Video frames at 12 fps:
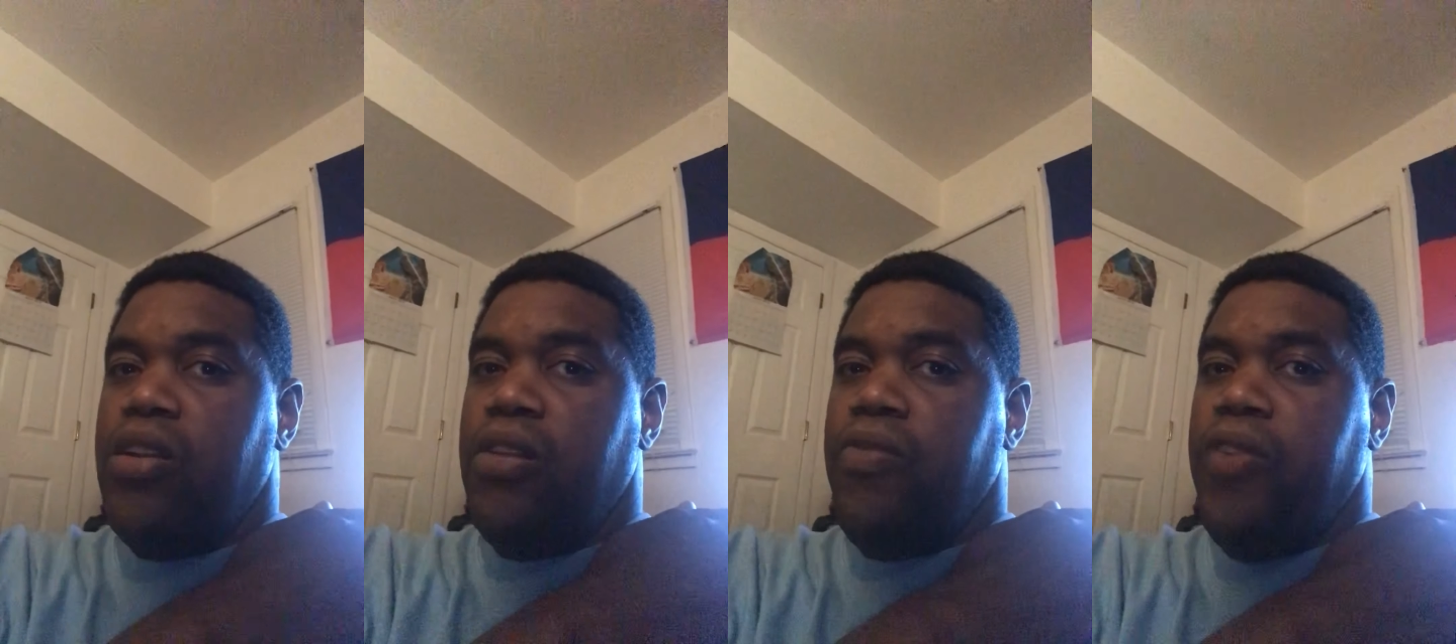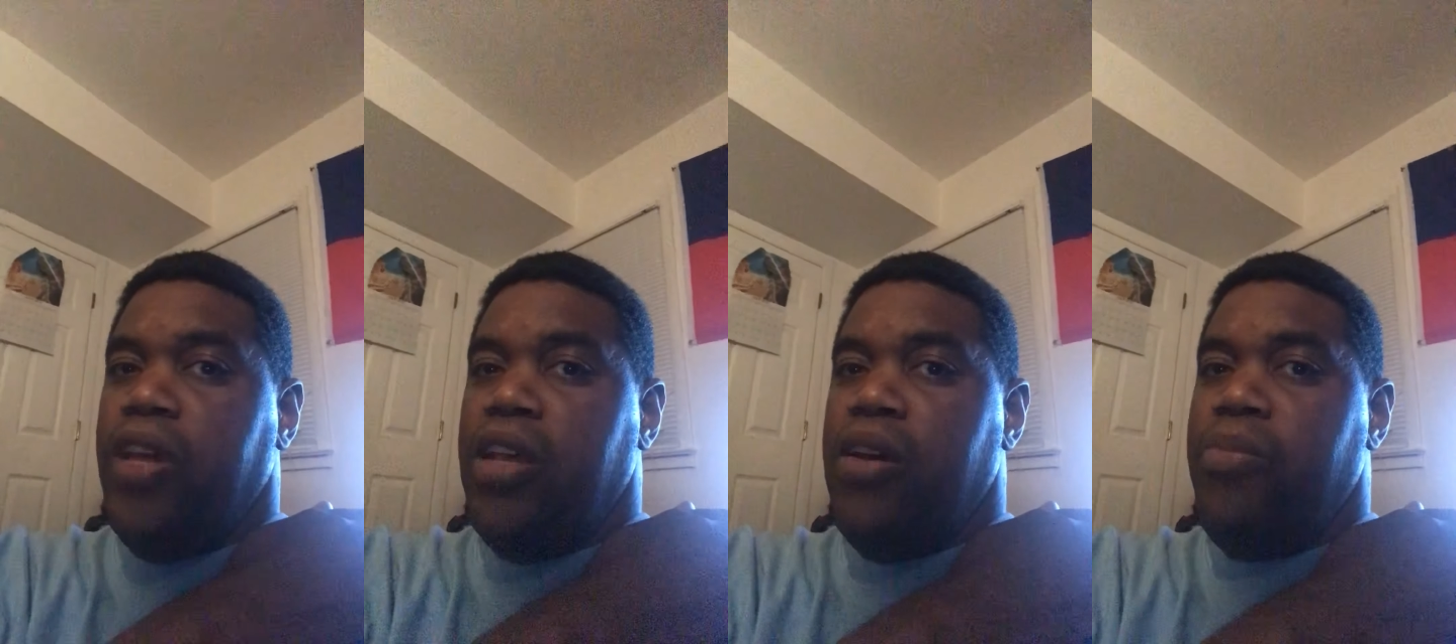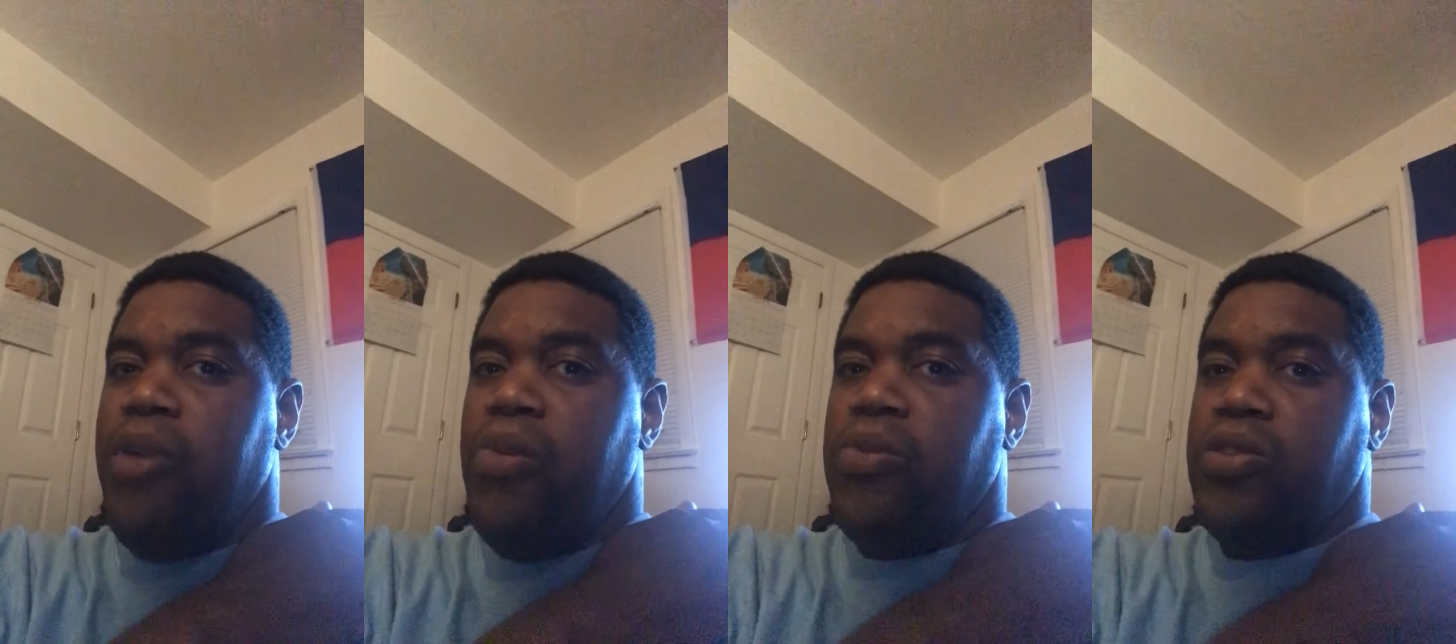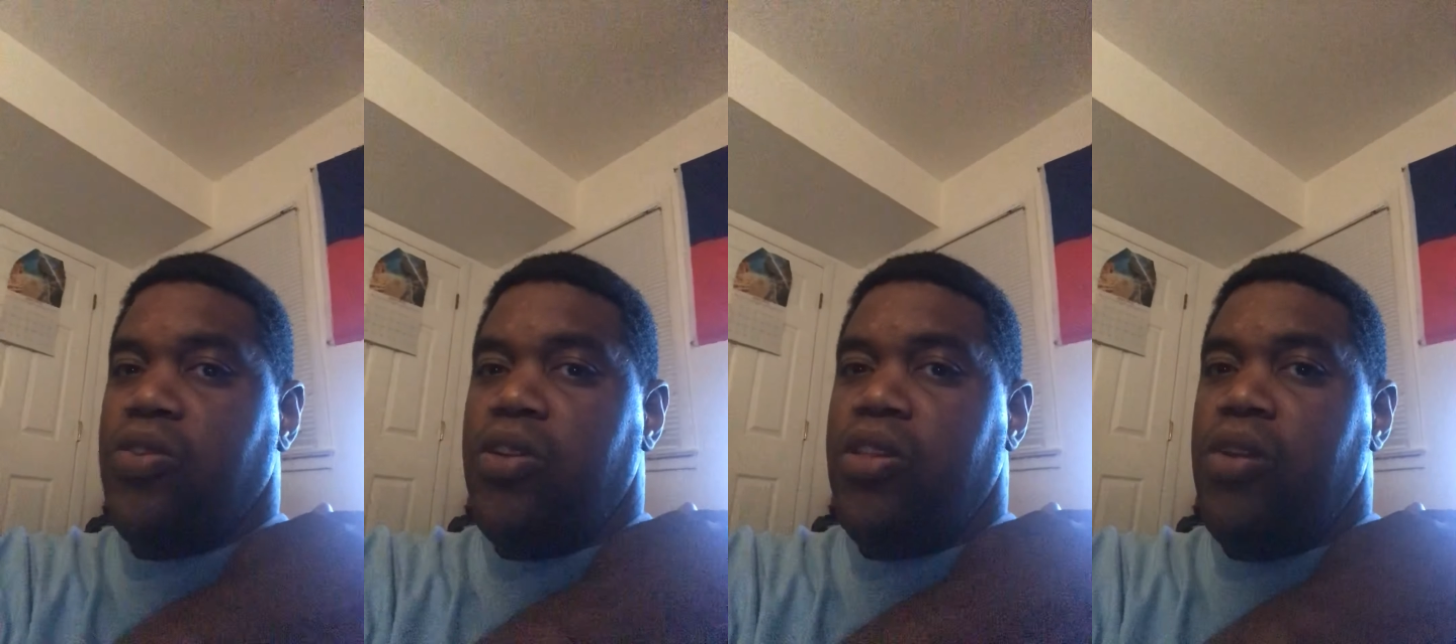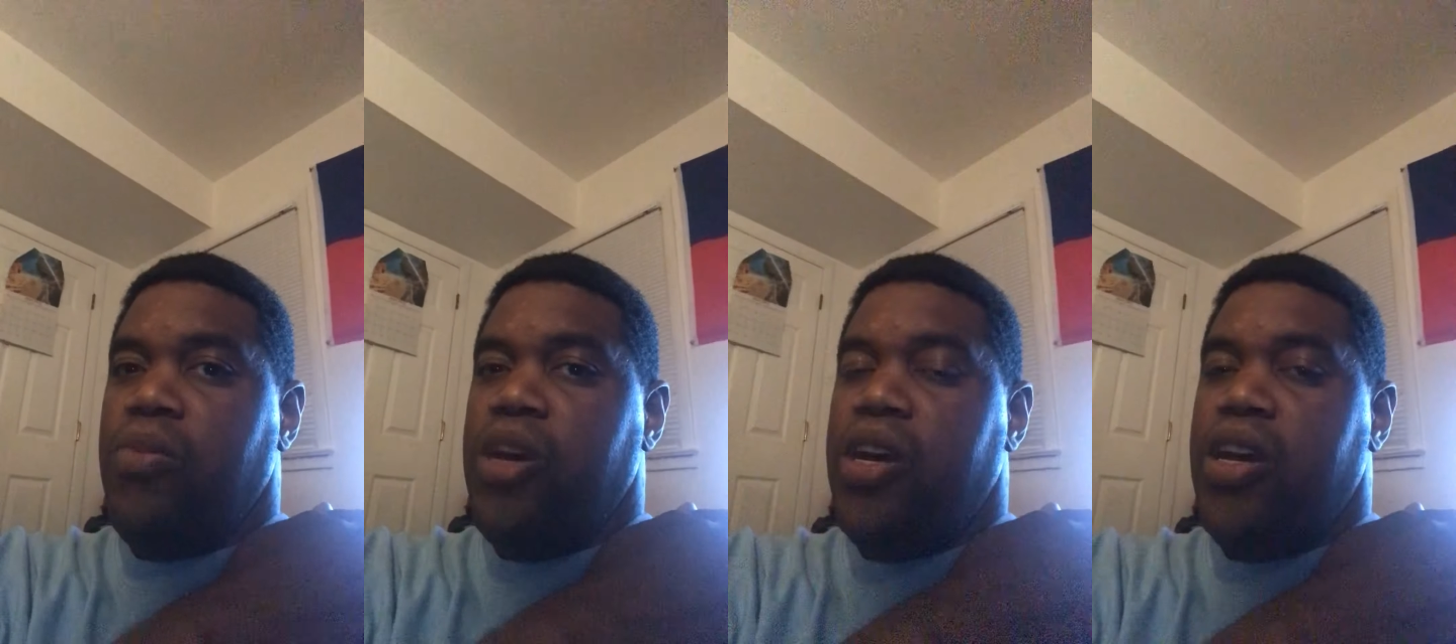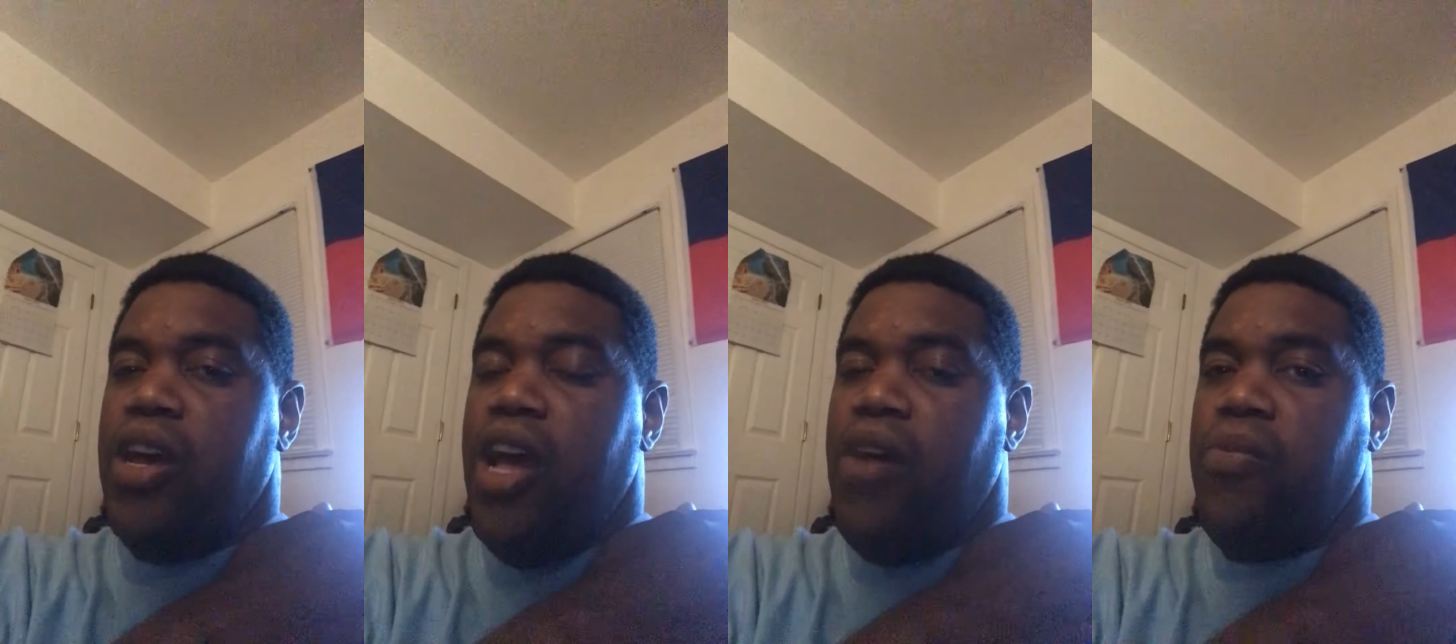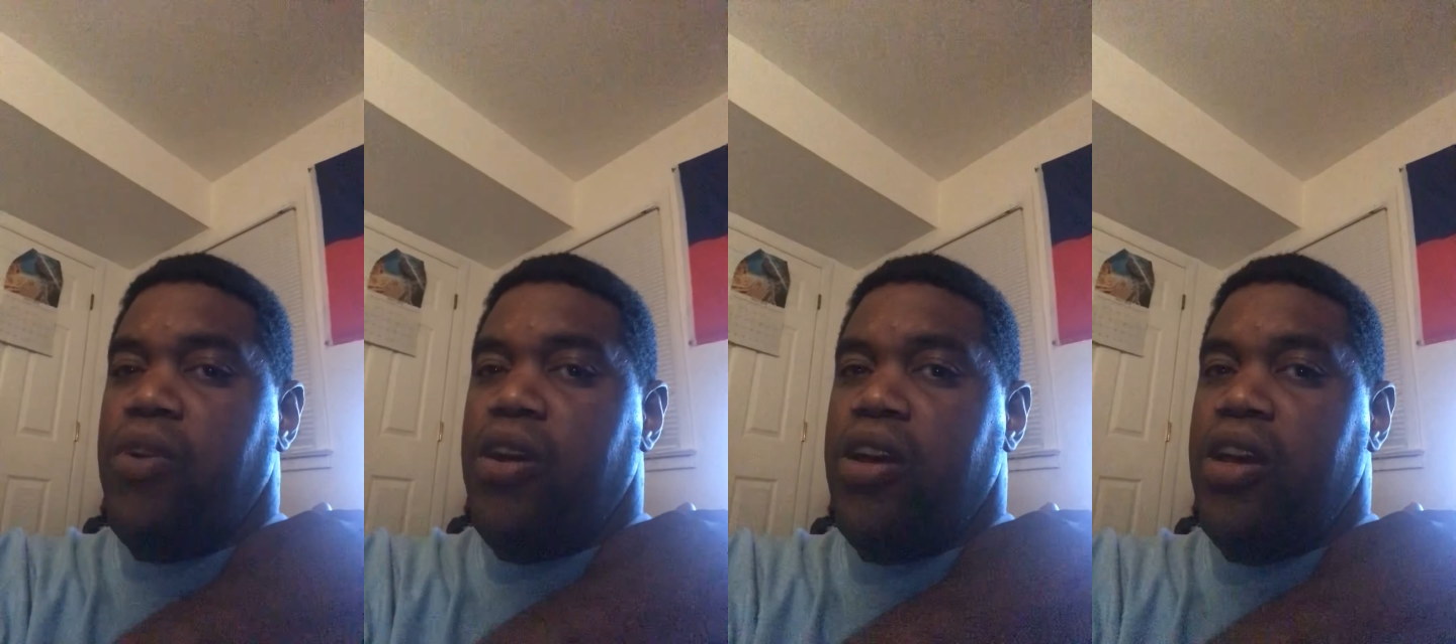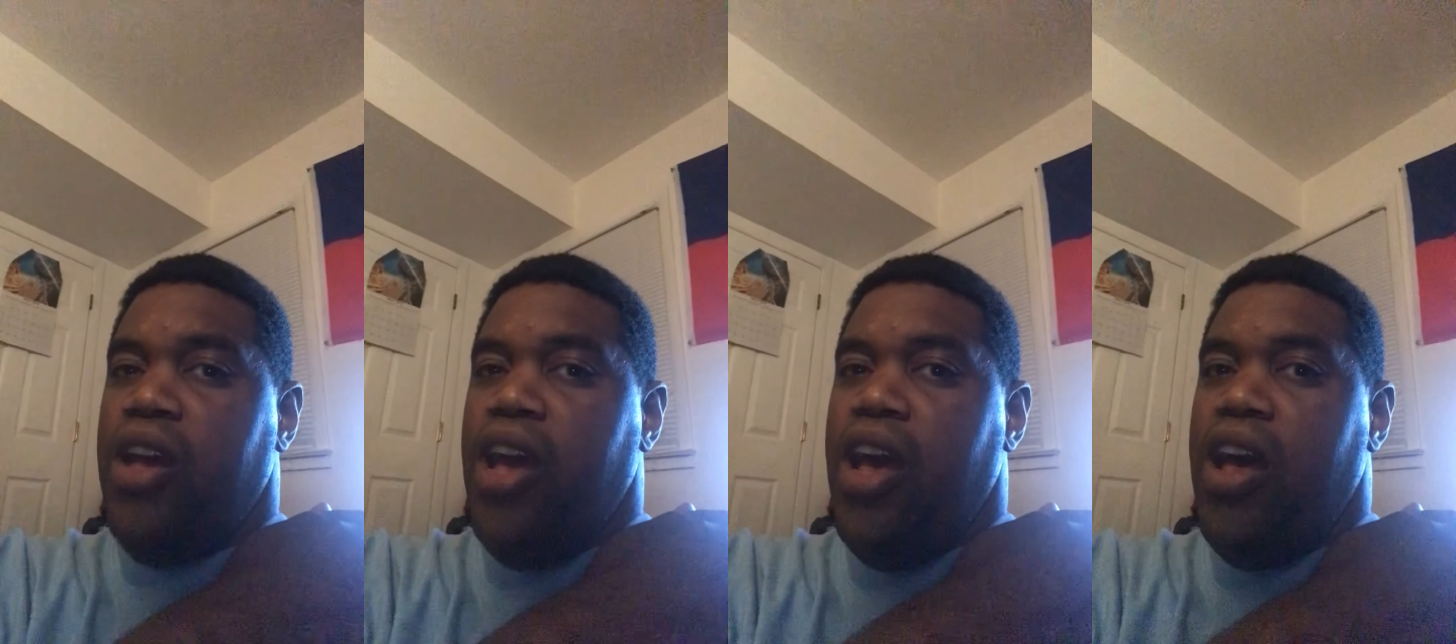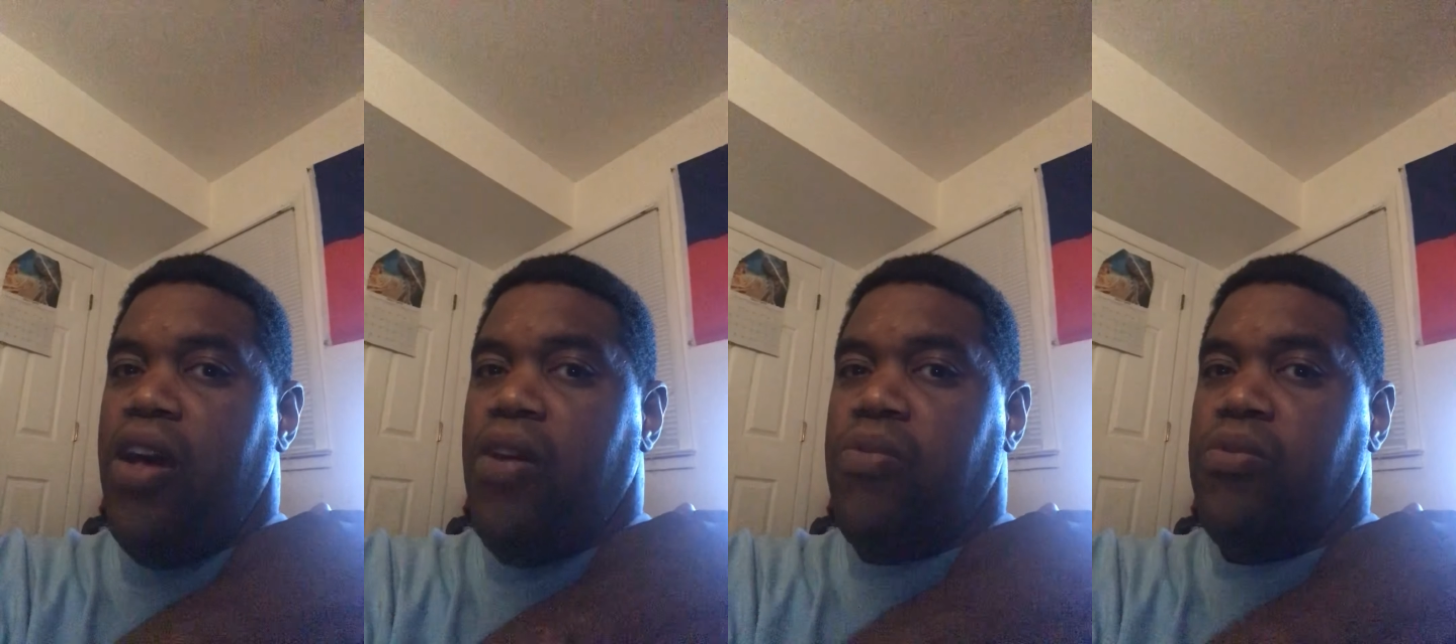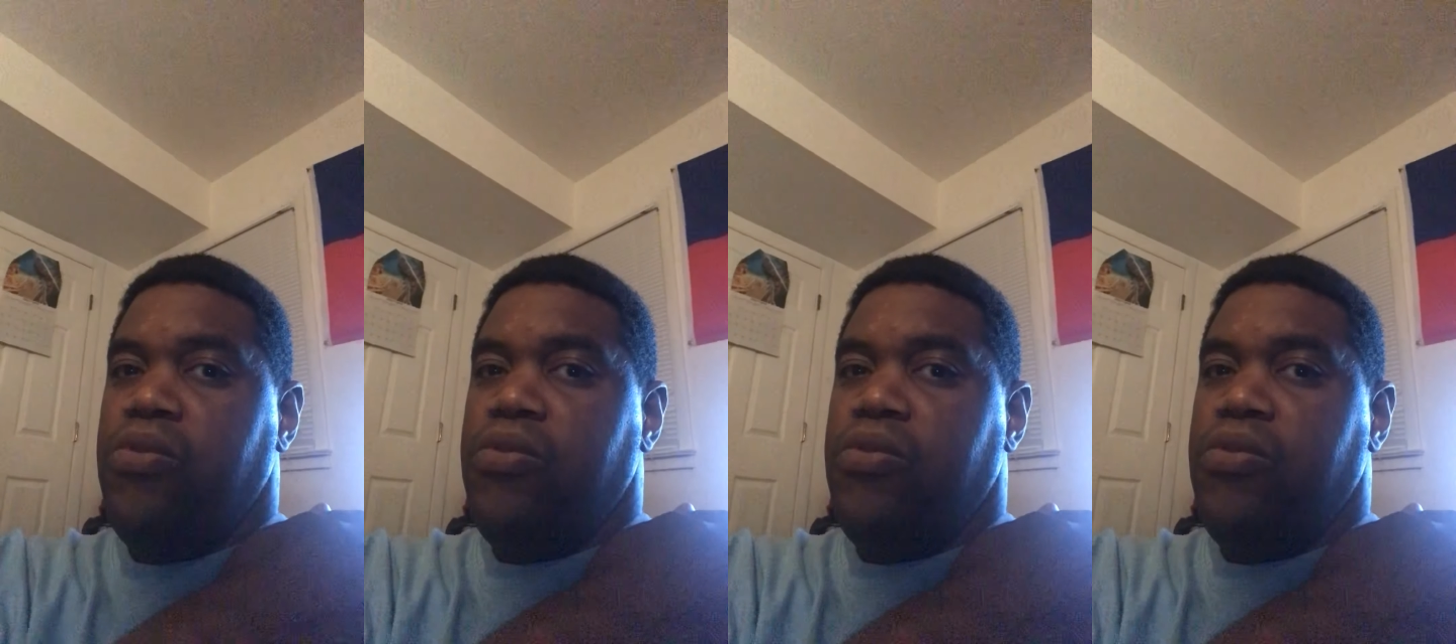gonna find out about what's going on with her aunt.